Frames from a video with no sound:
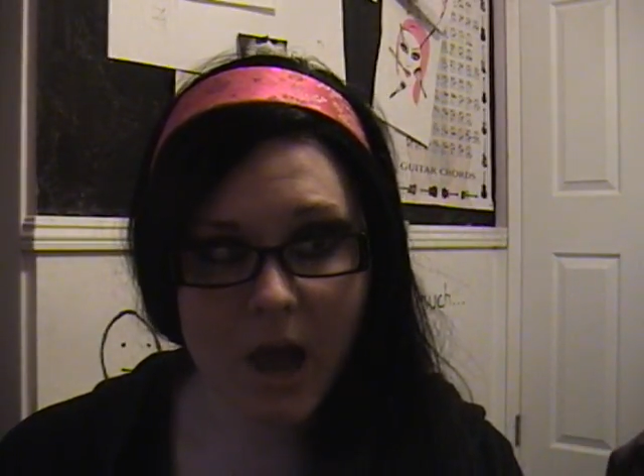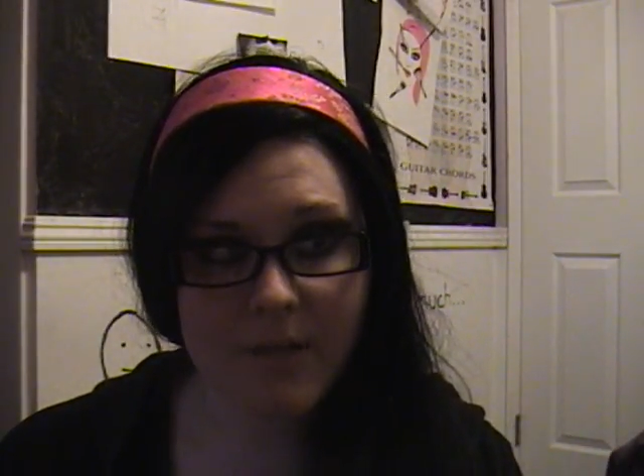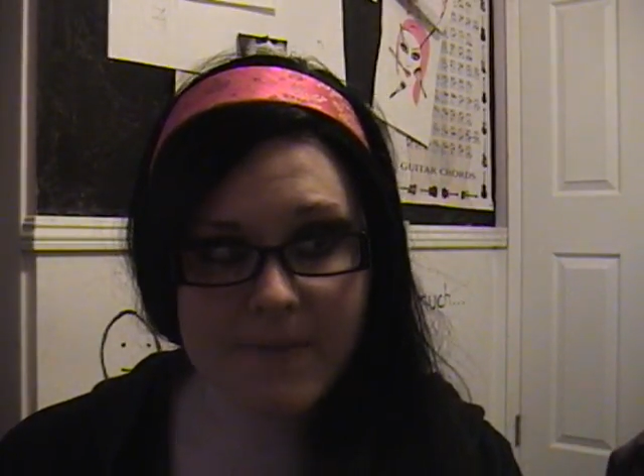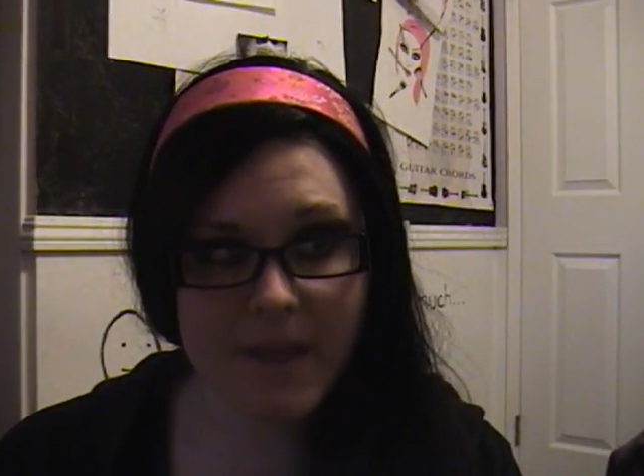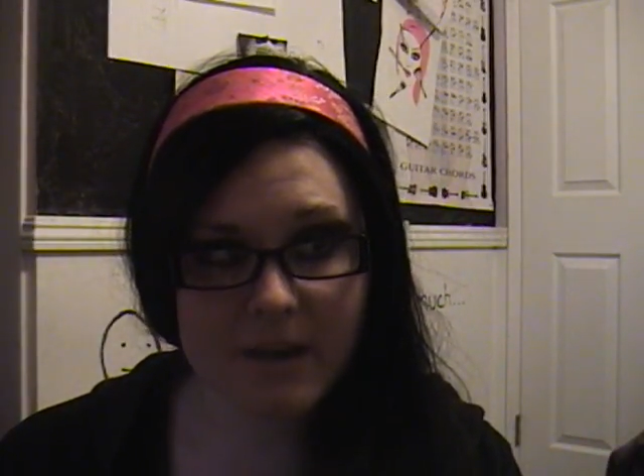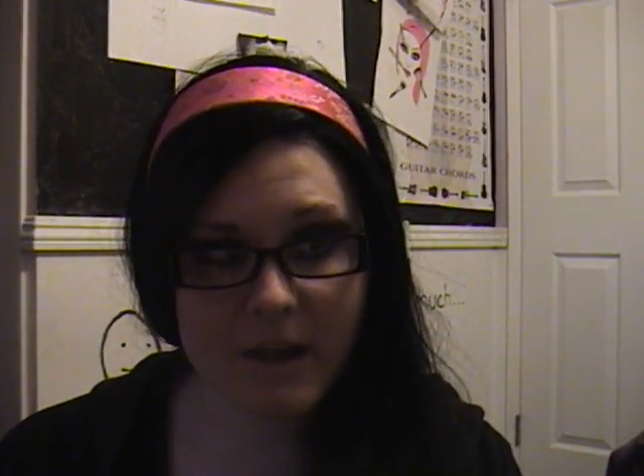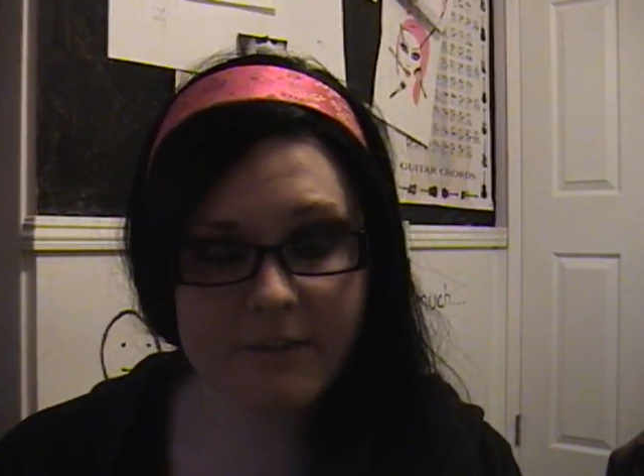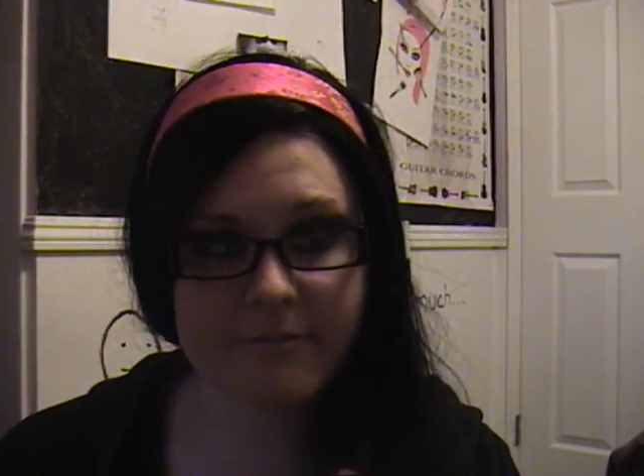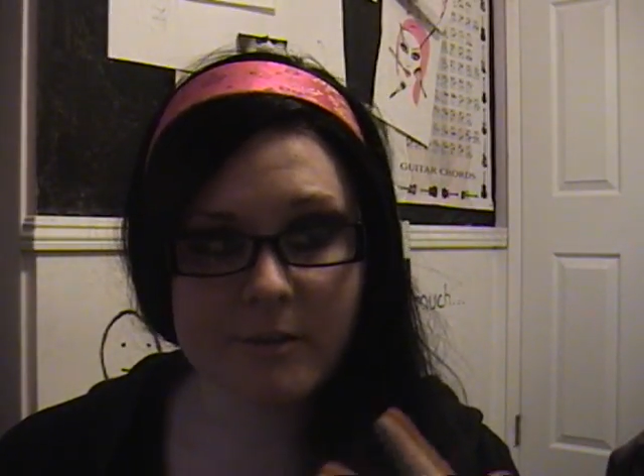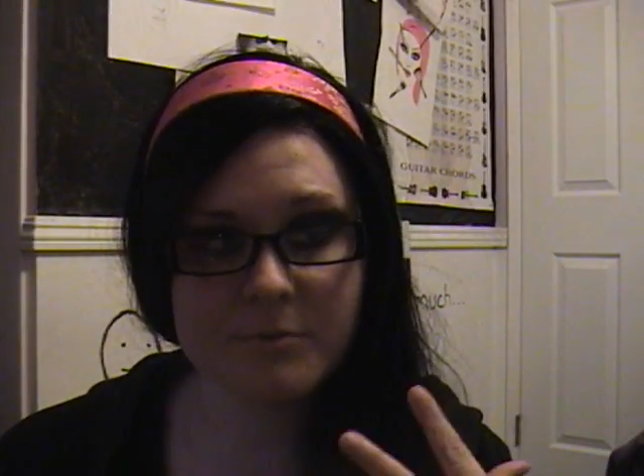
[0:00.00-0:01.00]
and then
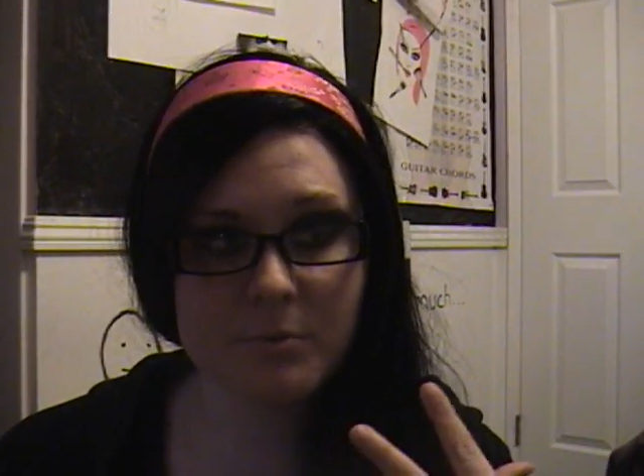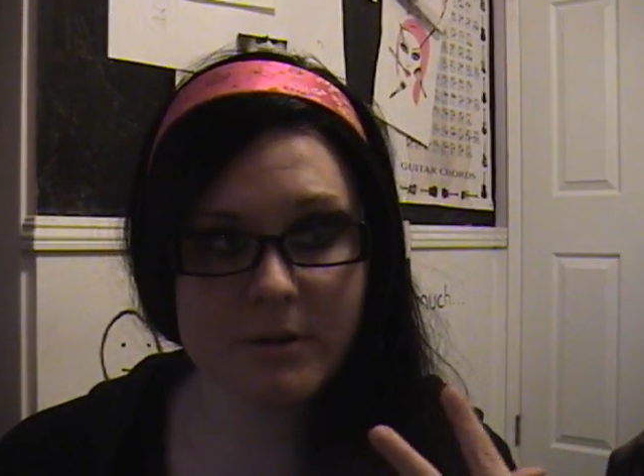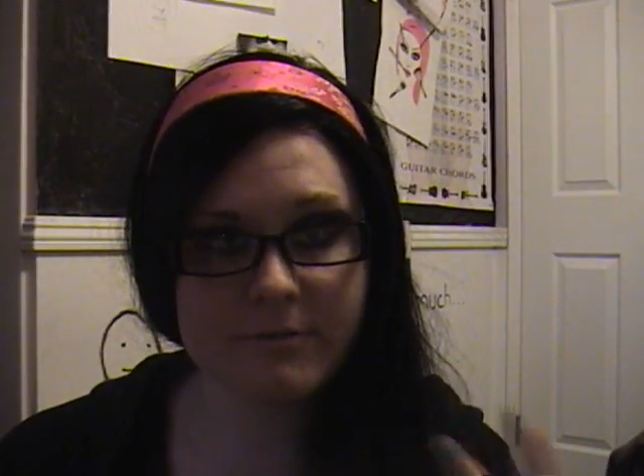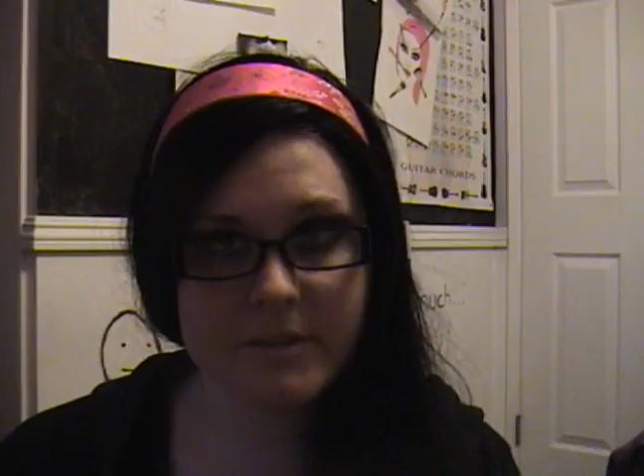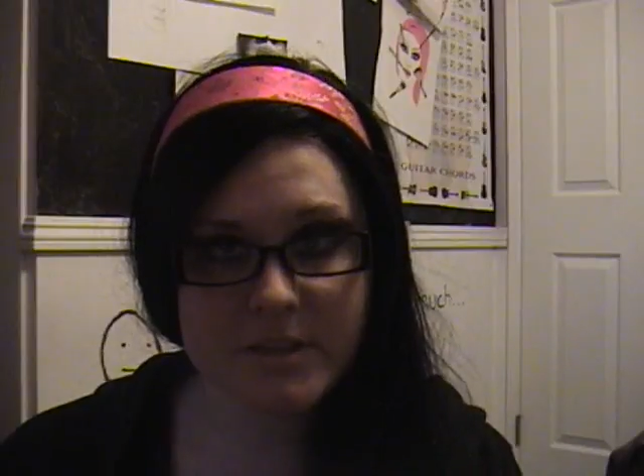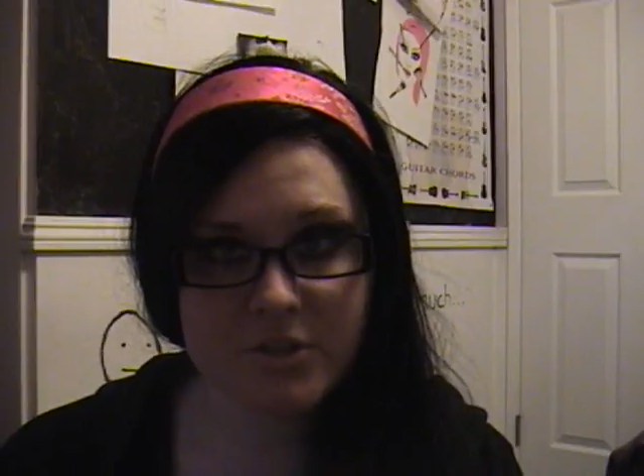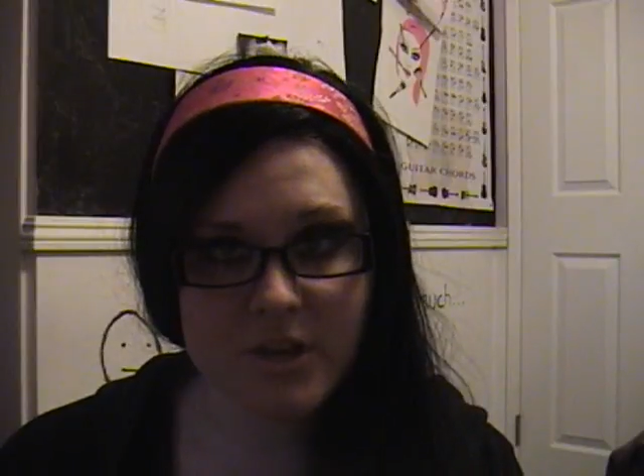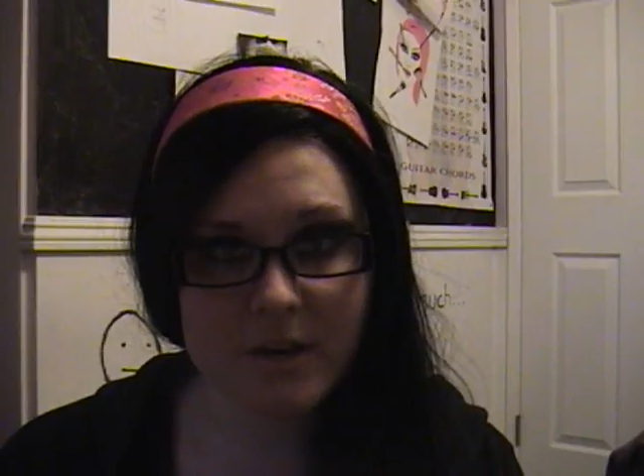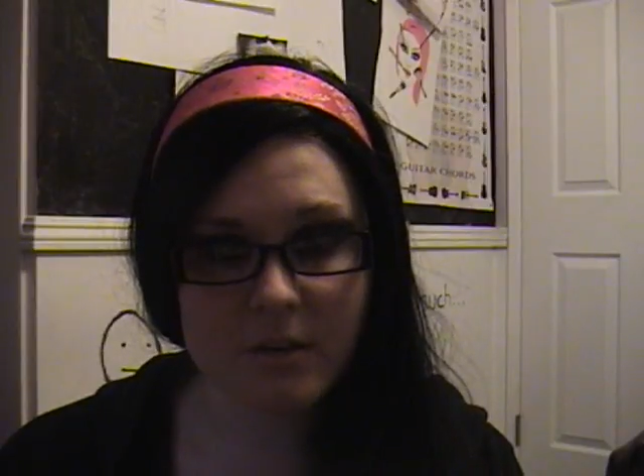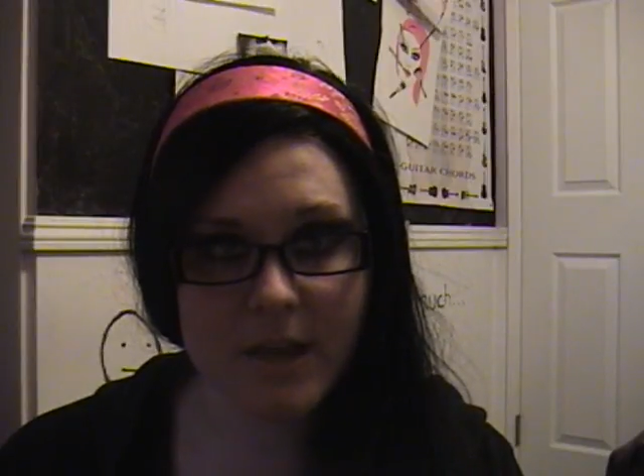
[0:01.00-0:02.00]
I filmed one for this
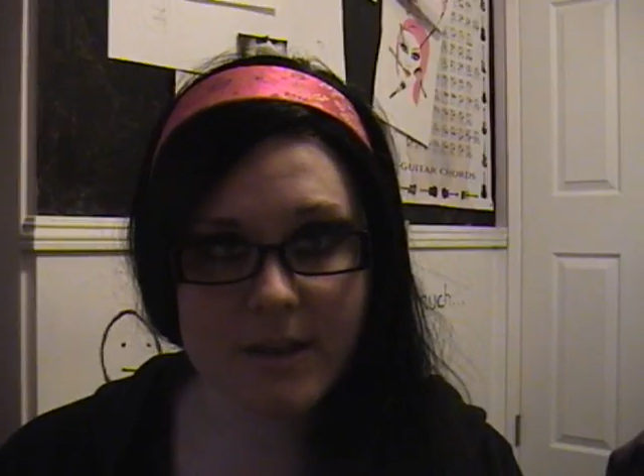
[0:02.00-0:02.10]
channel,